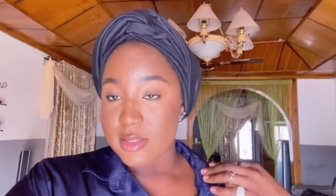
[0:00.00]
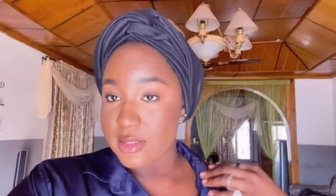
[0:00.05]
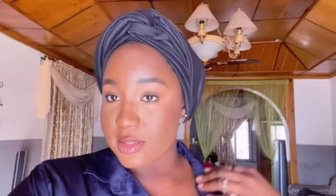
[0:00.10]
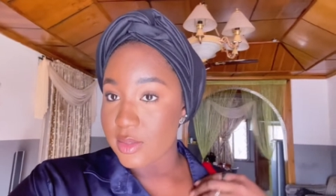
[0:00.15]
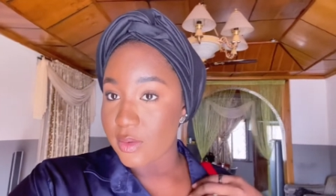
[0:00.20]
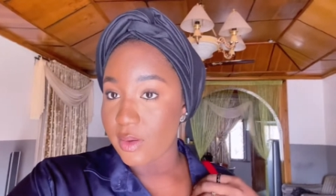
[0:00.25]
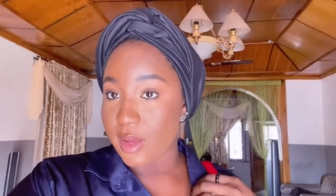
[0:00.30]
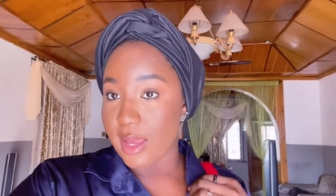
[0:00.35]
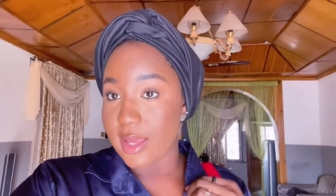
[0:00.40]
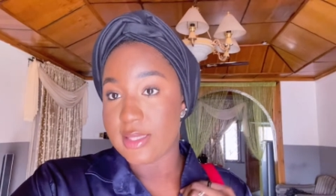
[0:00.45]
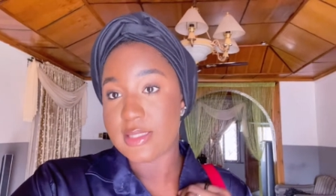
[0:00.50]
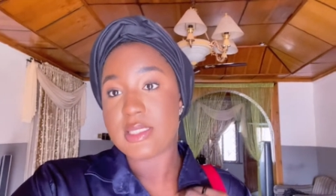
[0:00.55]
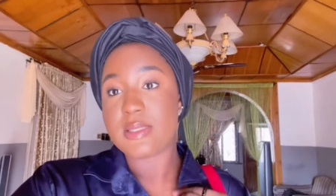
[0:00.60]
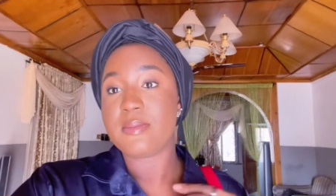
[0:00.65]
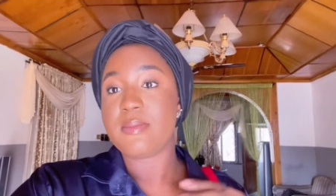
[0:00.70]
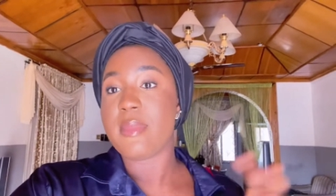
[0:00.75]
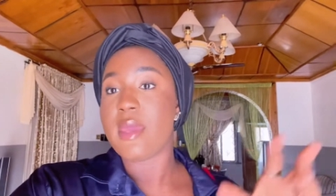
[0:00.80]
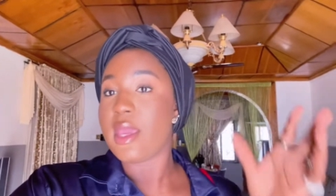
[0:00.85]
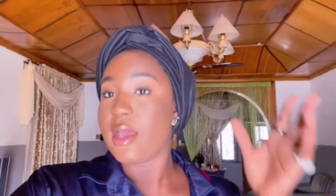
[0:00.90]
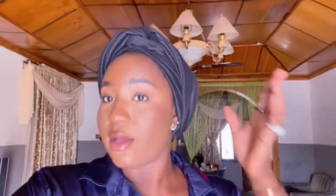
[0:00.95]
so guys
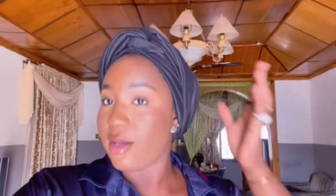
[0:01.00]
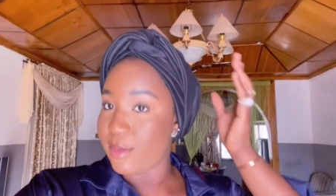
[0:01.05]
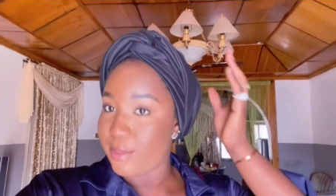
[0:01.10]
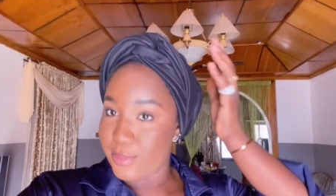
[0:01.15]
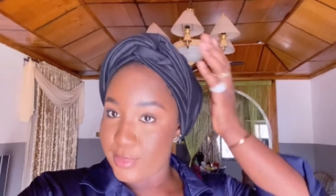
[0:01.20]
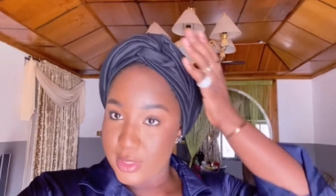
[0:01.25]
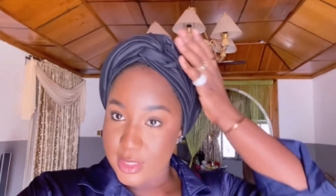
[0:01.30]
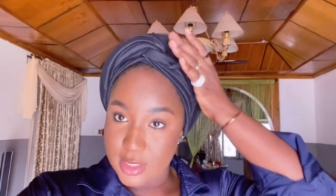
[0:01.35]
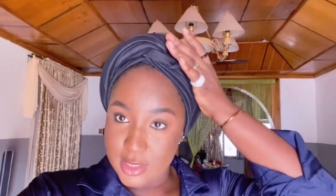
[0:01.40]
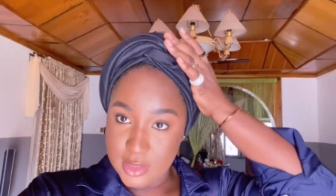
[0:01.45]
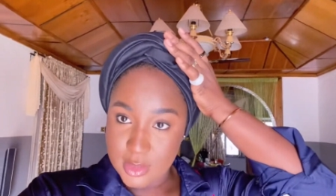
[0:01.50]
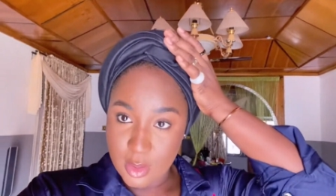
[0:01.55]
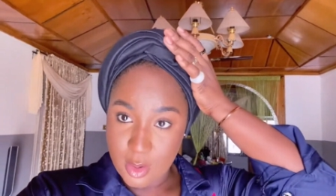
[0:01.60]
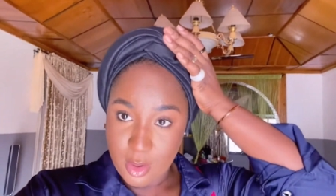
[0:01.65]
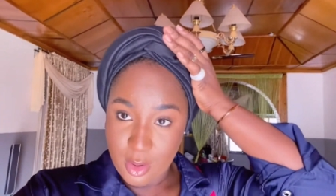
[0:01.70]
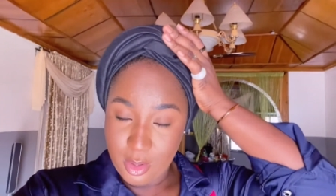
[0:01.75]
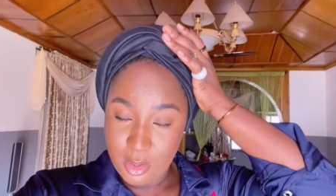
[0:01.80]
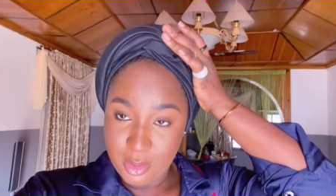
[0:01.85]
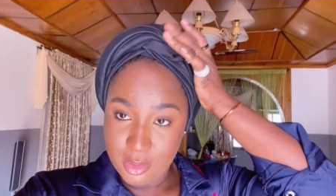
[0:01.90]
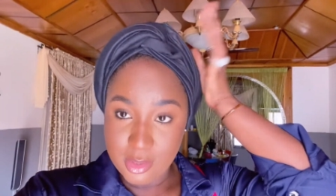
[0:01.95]
makeup is
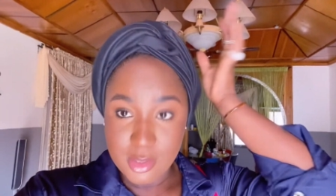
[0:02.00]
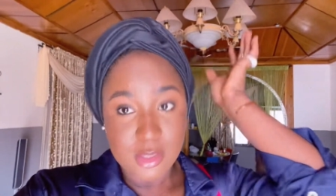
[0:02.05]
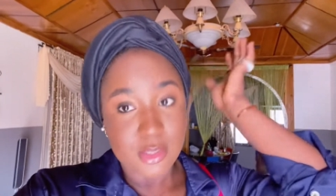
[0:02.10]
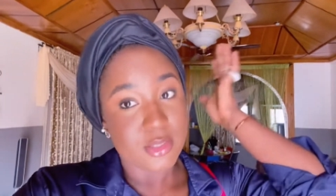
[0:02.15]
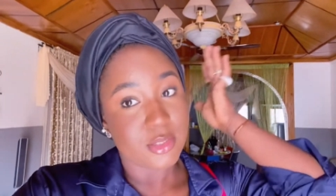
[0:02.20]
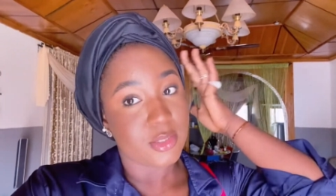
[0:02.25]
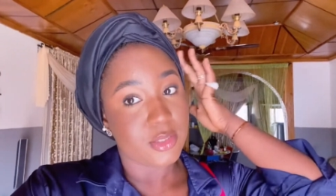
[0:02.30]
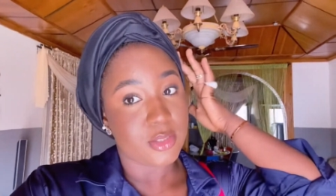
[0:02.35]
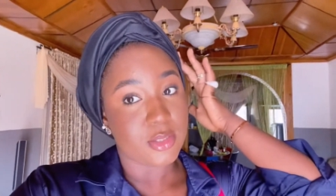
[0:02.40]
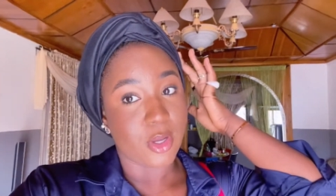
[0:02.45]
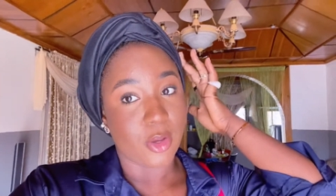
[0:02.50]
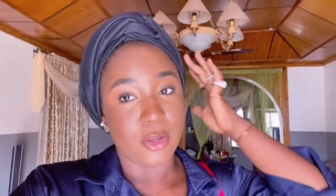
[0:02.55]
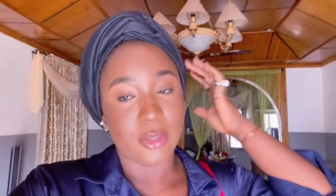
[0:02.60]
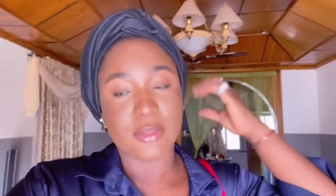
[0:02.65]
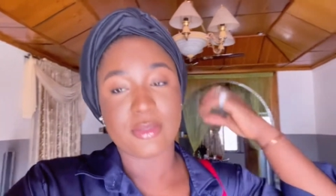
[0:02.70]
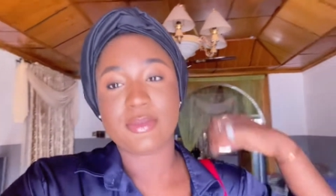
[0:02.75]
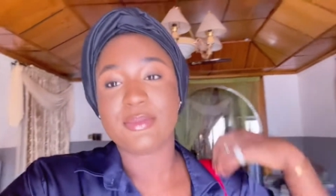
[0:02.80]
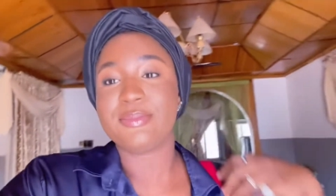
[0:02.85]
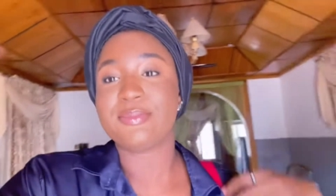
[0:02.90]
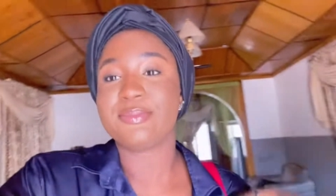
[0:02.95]
all done